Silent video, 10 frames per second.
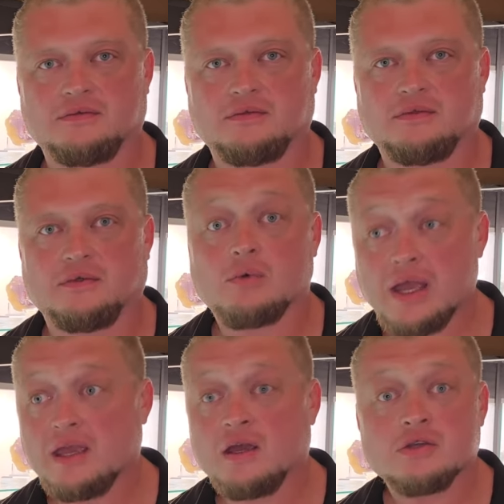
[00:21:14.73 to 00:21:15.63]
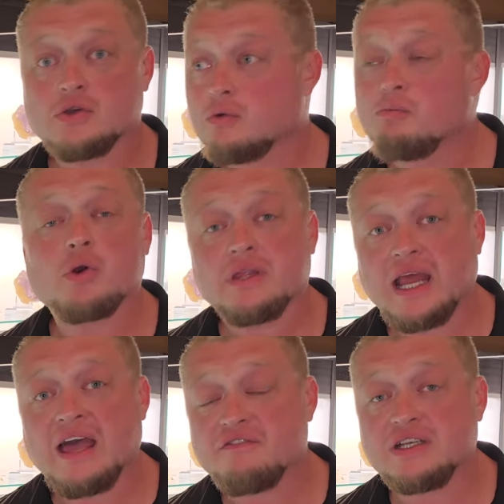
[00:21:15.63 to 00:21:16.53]
Right. So more than
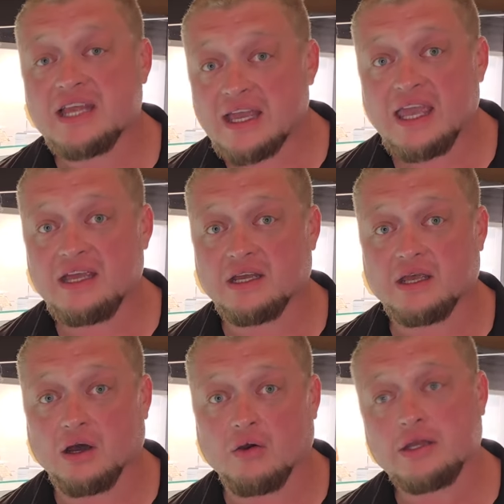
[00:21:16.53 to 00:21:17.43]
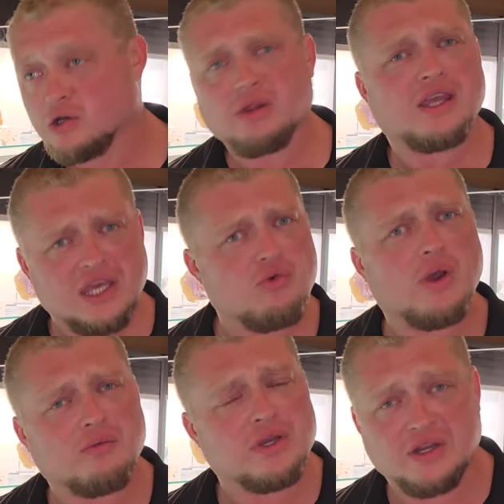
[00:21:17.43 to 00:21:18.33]
half a decade ago, and you're lucky you
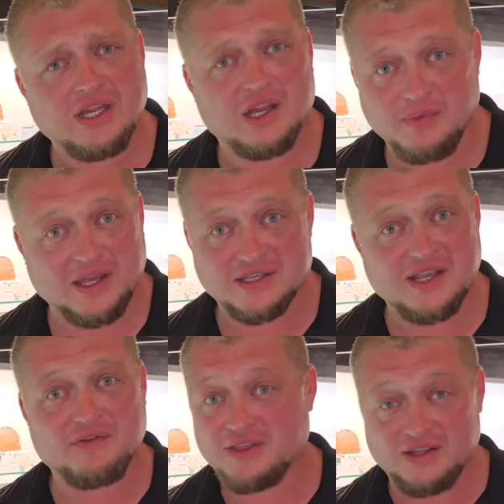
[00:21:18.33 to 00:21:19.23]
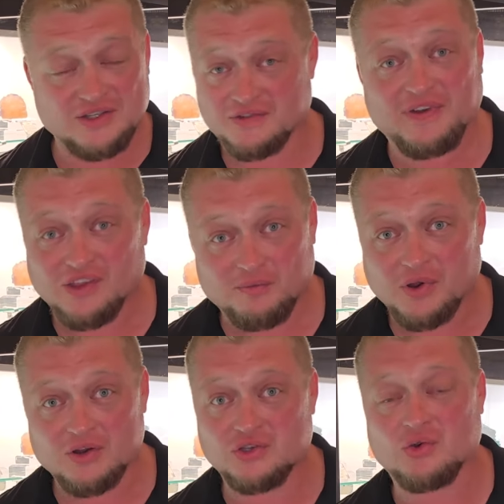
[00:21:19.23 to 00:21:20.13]
went when you did because everything just fell
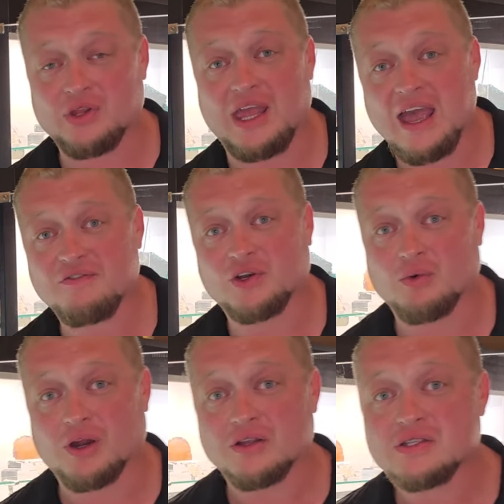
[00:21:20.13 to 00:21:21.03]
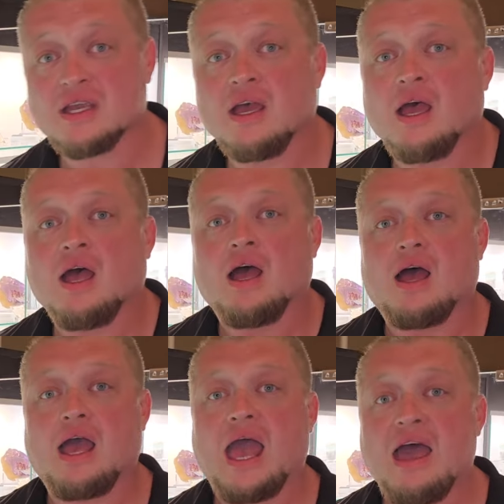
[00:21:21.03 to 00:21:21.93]
apart shortly afterwards.
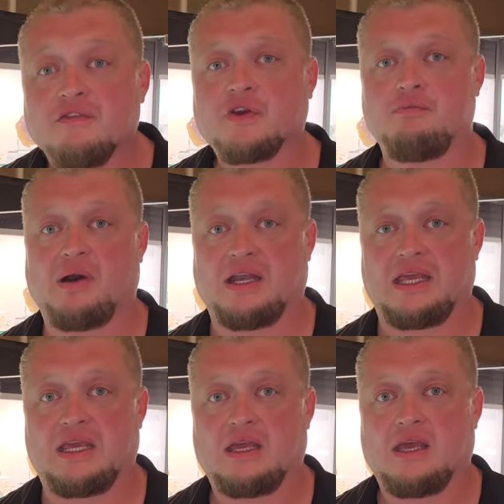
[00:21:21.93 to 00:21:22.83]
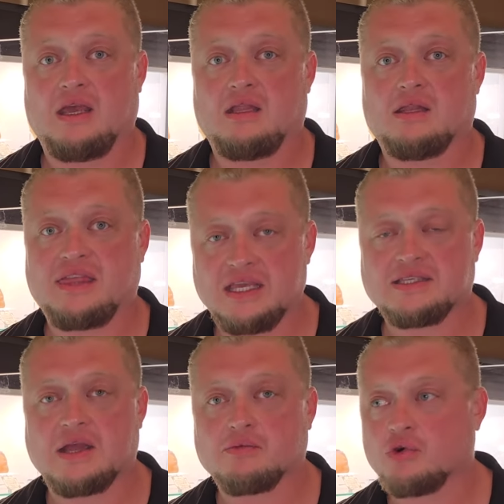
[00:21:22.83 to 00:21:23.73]
Everybody thinks
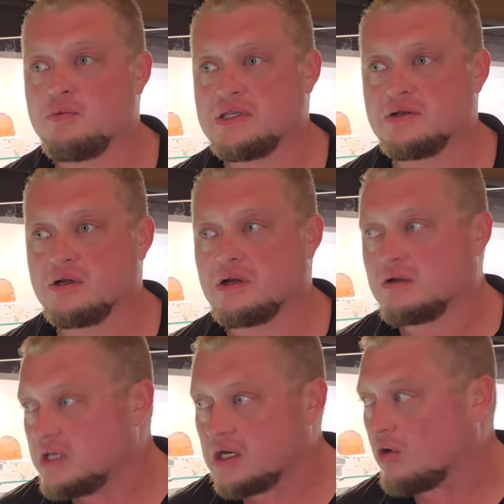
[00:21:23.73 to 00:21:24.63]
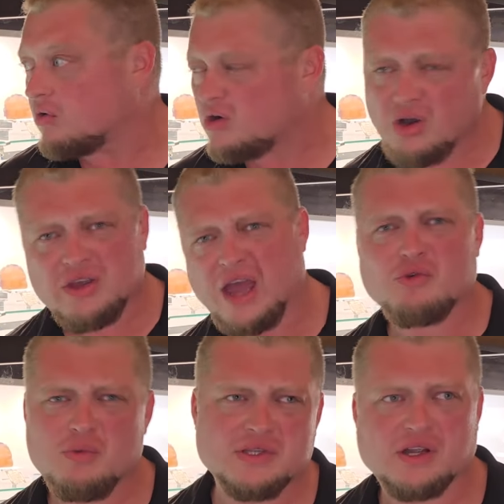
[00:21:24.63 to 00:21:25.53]
that rubies are, you know, oh yeah,
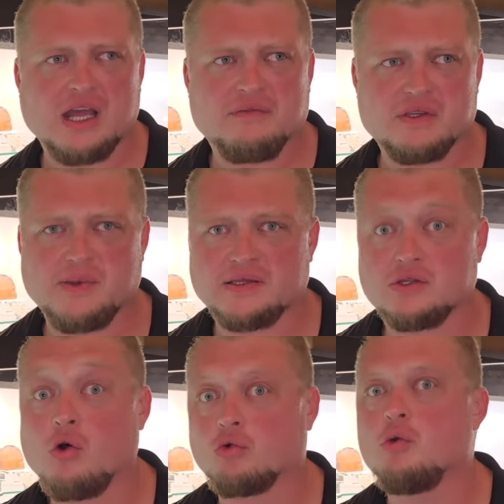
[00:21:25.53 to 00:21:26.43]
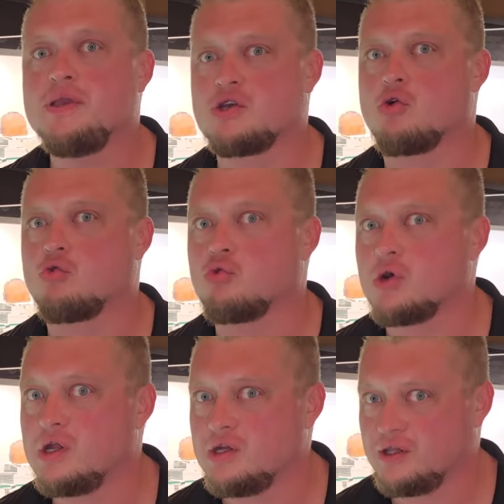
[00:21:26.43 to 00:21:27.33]
rubies are kind of expensive. No, rubies are
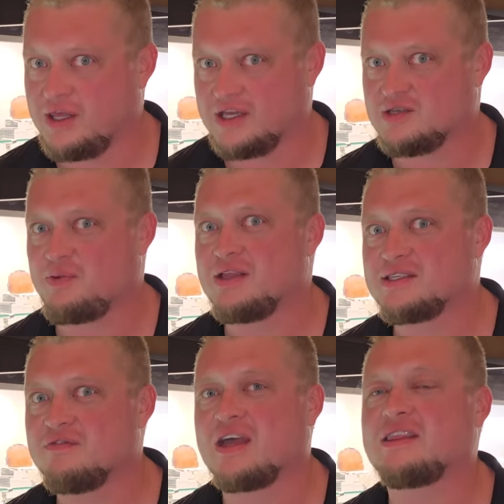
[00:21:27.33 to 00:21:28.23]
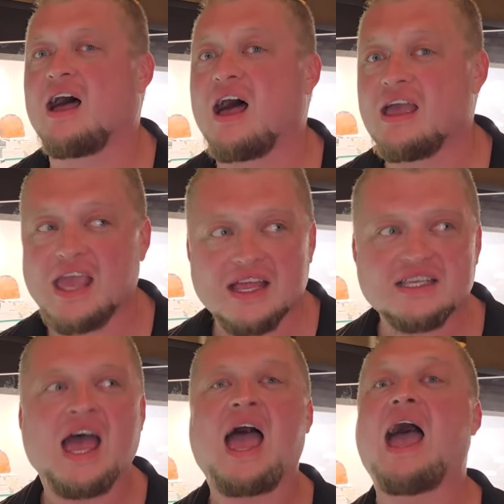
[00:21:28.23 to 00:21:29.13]
really expensive at the high end.
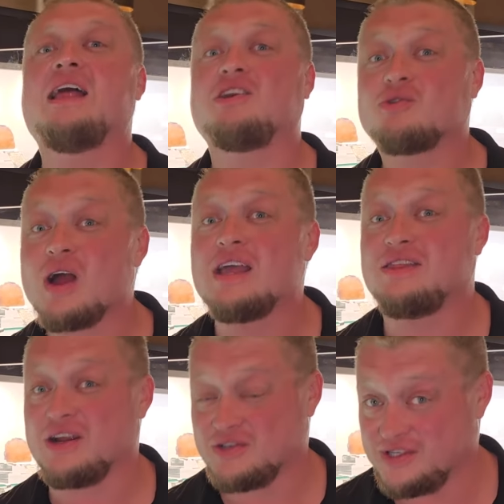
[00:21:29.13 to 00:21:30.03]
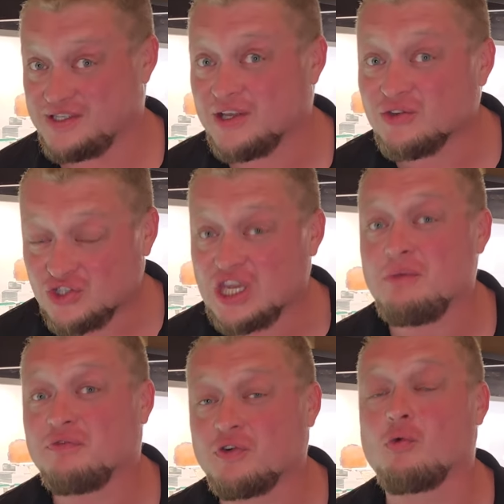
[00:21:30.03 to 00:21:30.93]
And you're right. They're still
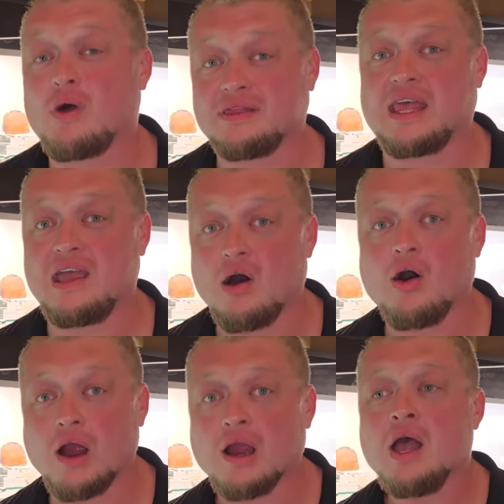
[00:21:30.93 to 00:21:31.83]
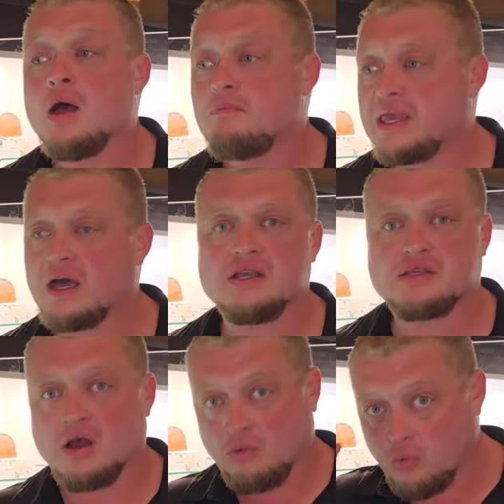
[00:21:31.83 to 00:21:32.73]
cheap for what they are because
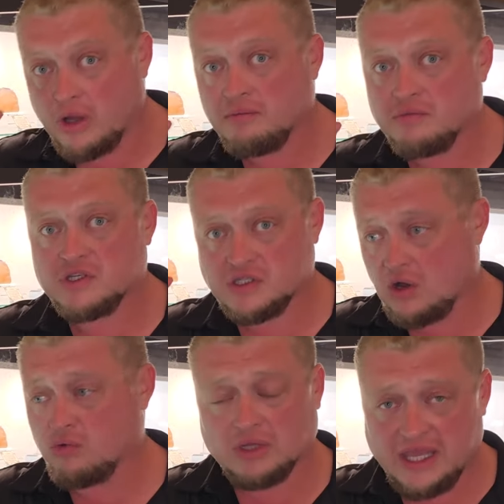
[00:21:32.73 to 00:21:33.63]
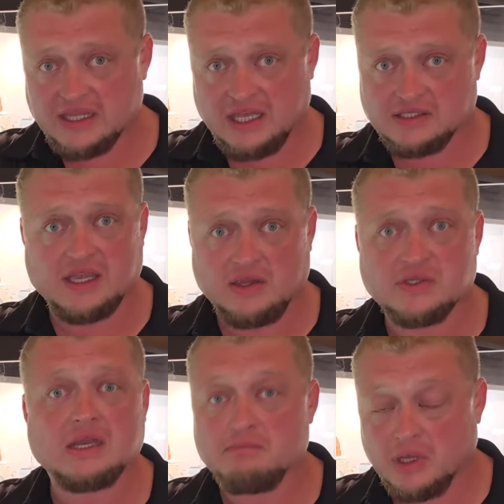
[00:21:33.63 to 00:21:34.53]
one stone like this, like you
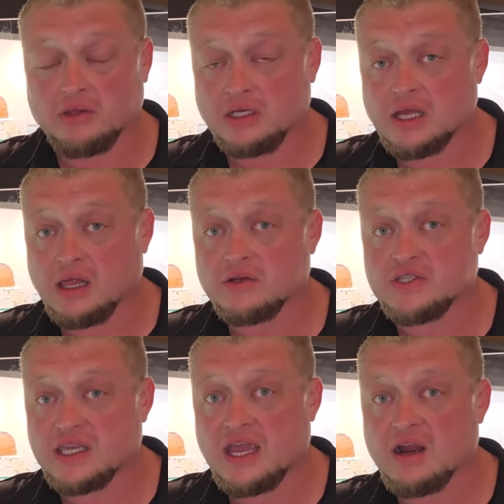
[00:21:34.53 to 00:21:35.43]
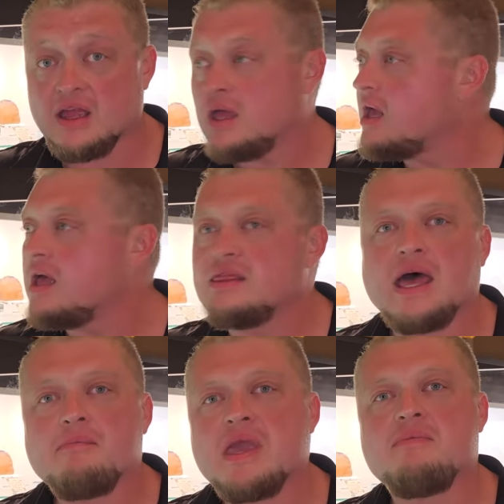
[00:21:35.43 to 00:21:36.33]
said, $1 million a carat,
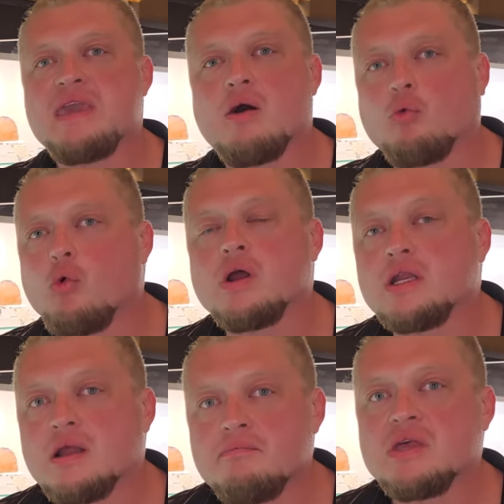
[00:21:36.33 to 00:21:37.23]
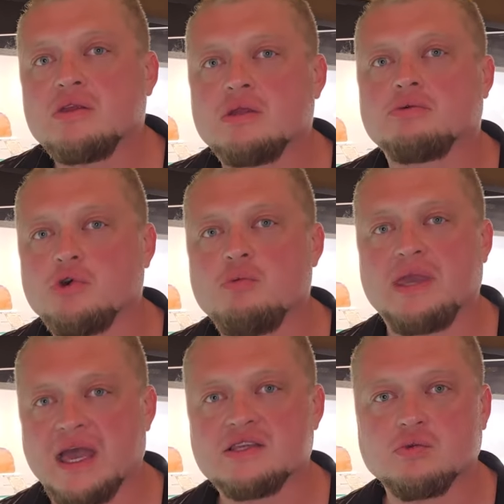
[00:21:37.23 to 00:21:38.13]
that may be a 1 in a million
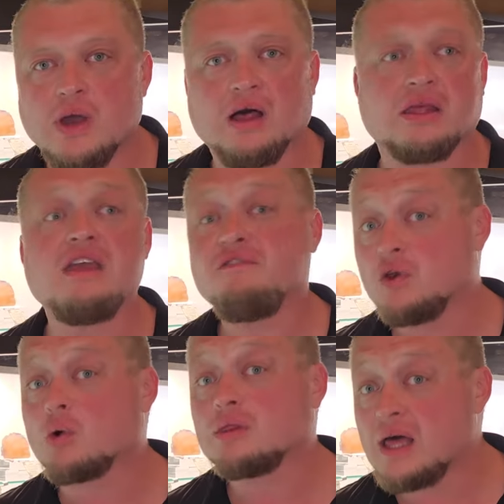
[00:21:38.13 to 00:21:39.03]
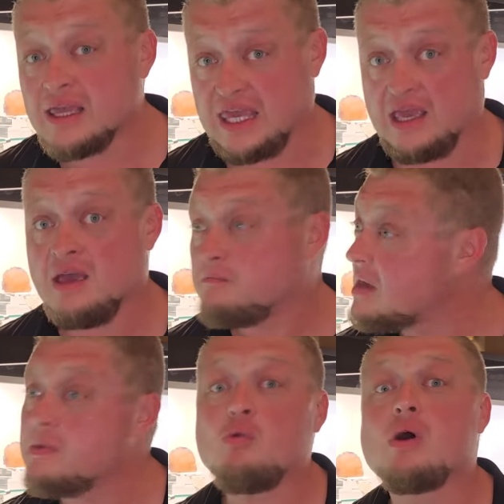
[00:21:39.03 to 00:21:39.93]
ruby as well. If you're lucky,
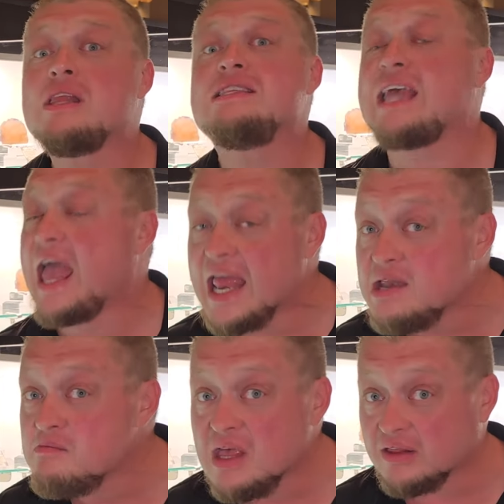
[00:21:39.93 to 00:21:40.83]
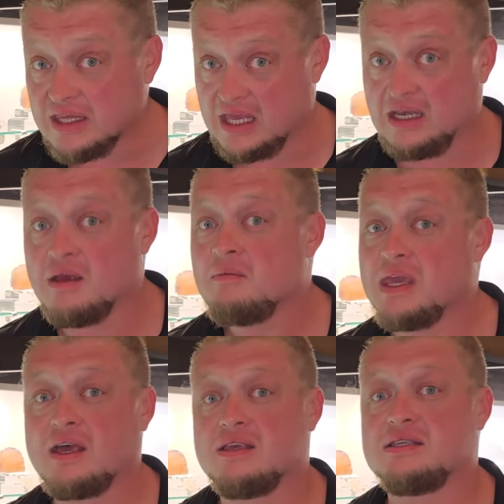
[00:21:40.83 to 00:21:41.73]
maybe 1 in 10 million,
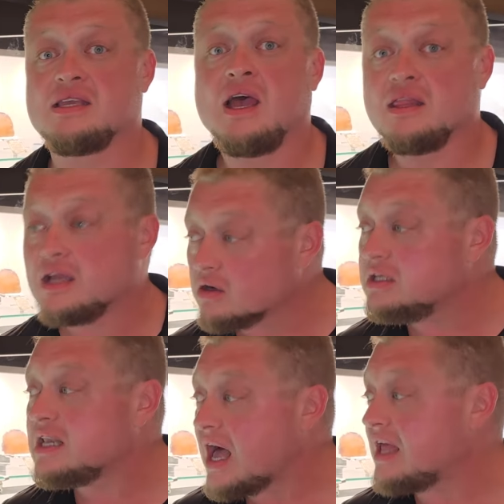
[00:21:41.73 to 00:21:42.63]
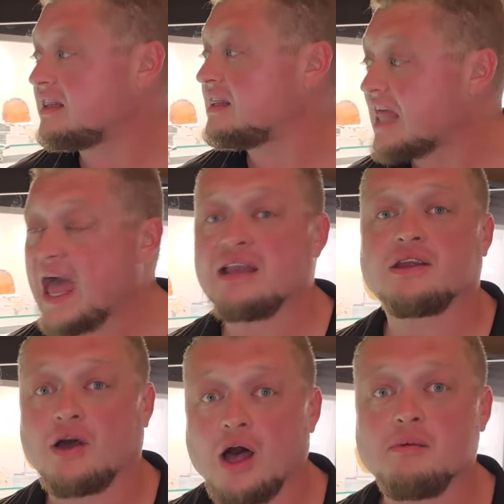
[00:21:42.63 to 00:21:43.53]
because they're not that
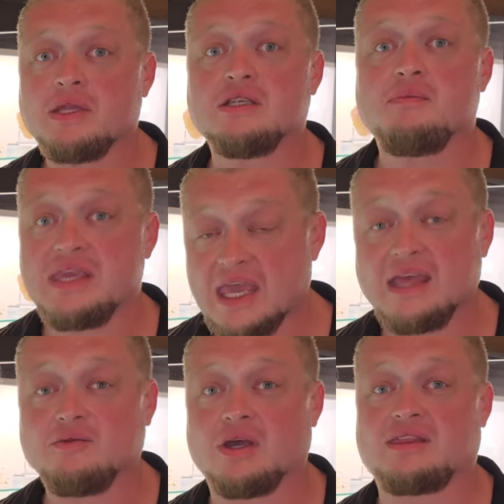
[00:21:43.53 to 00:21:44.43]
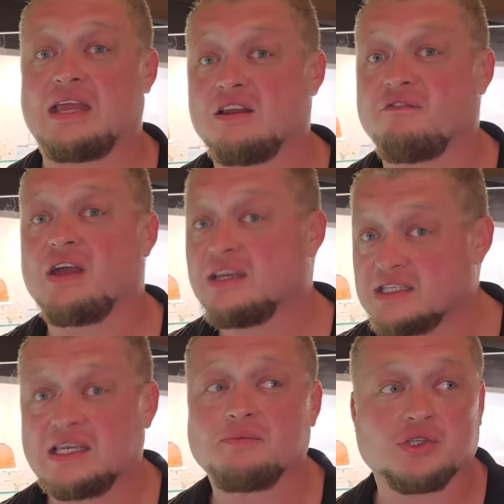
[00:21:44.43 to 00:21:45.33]
common to begin with. And to find
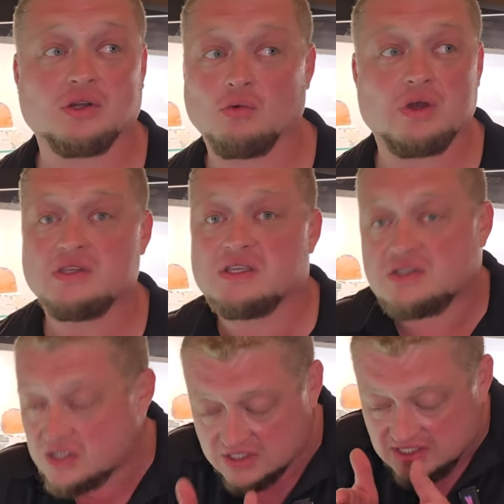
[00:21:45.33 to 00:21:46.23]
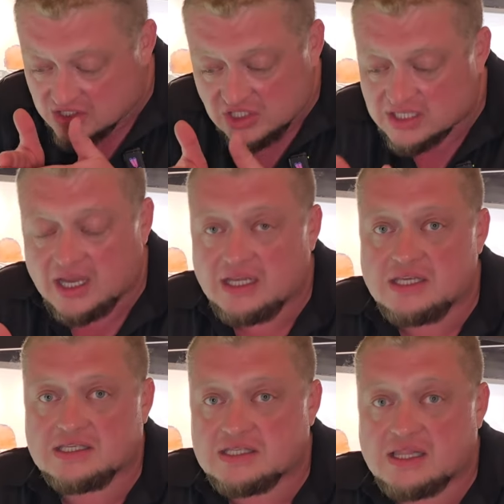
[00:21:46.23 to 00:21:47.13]
exceptional ones, it's just such a tiny
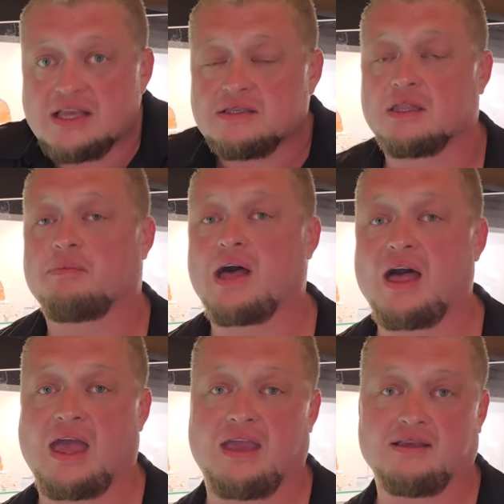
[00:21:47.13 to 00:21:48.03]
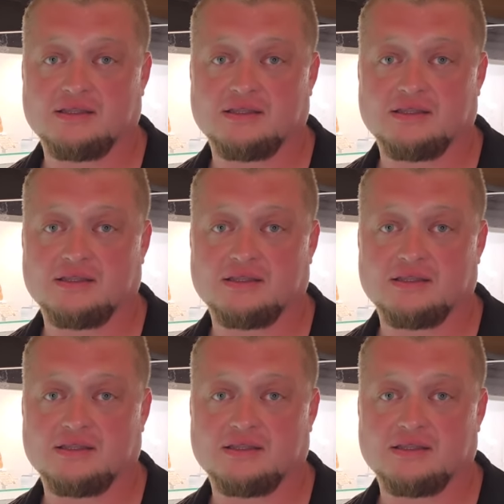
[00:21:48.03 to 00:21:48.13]
slice of the pie.